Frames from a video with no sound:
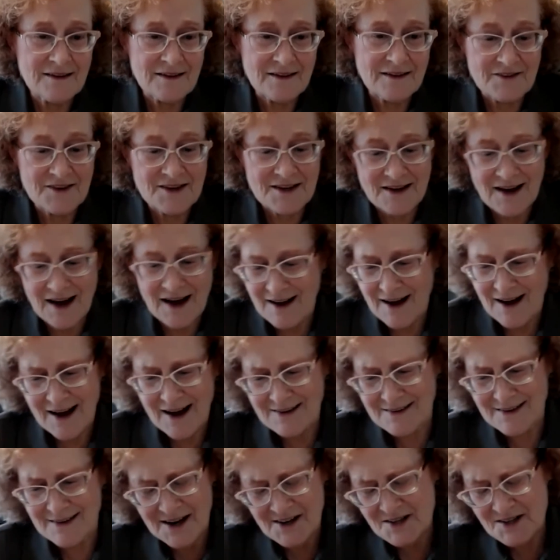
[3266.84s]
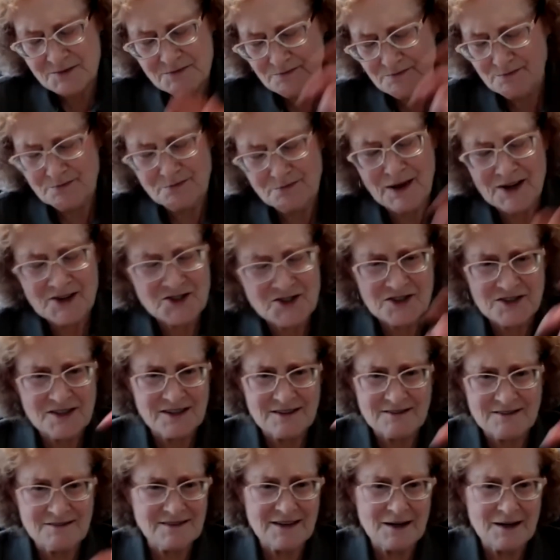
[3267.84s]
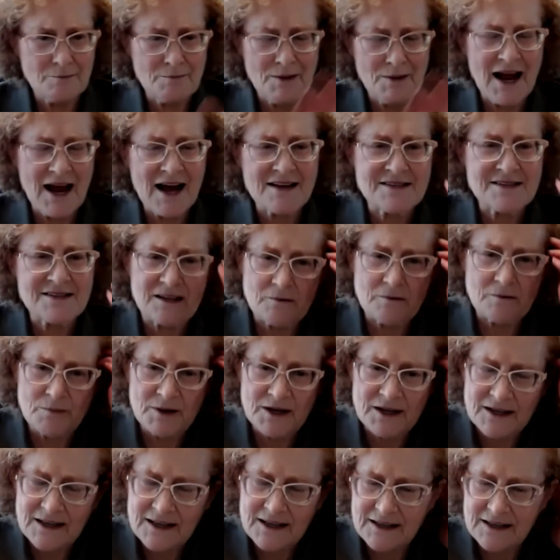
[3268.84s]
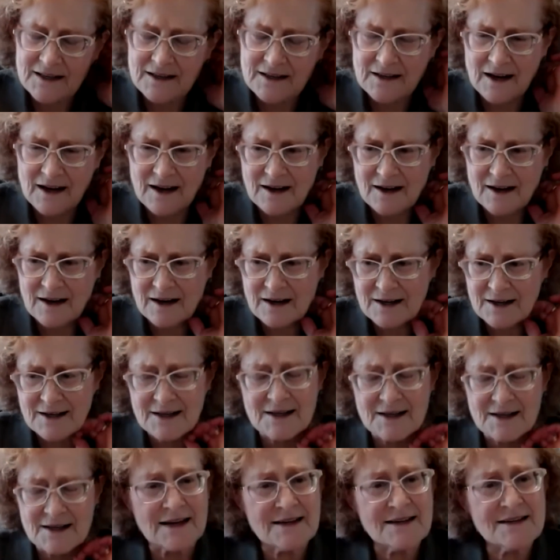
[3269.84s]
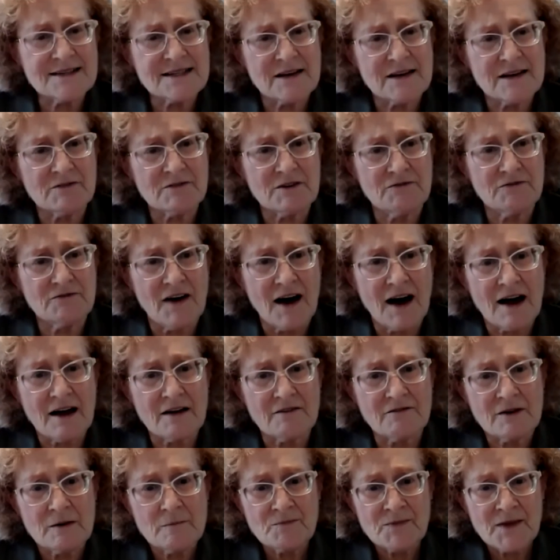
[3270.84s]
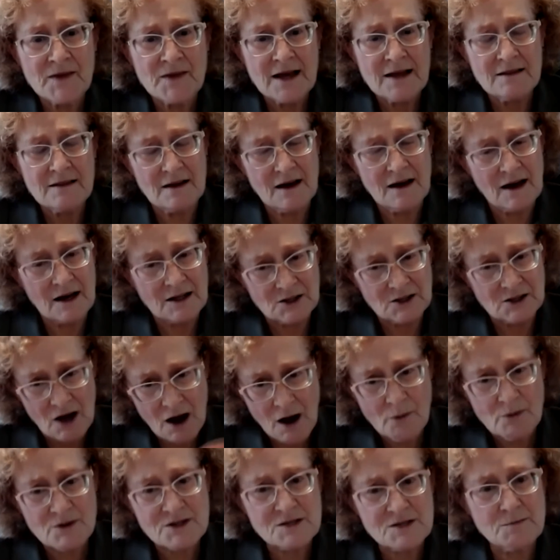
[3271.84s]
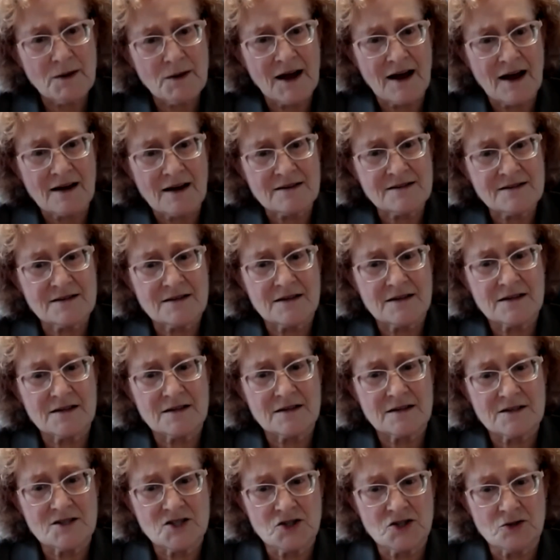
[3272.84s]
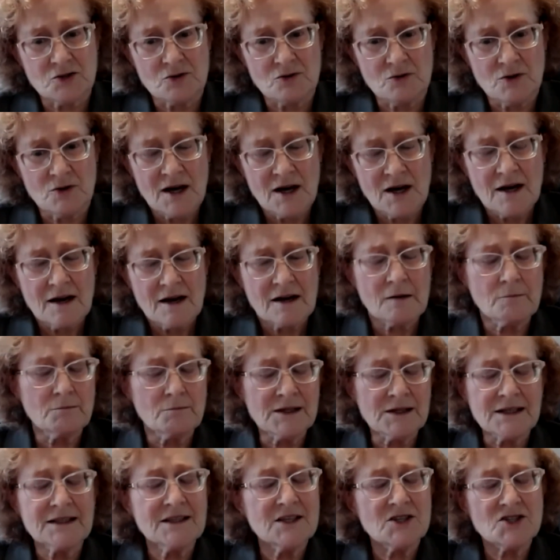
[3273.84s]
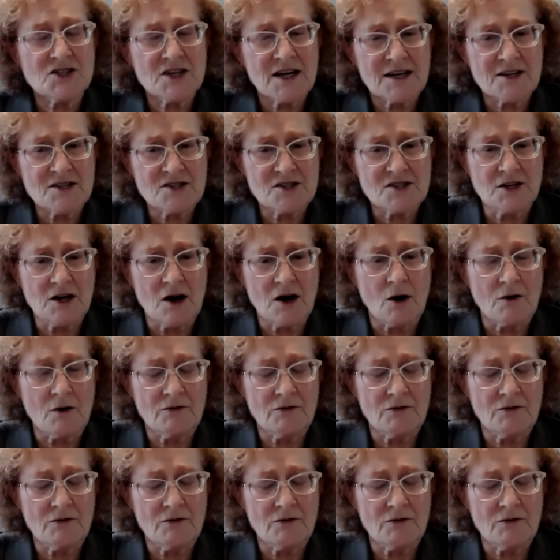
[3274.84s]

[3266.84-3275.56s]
I just mentioned it in passing, but in 1975, a law was passed to completely change the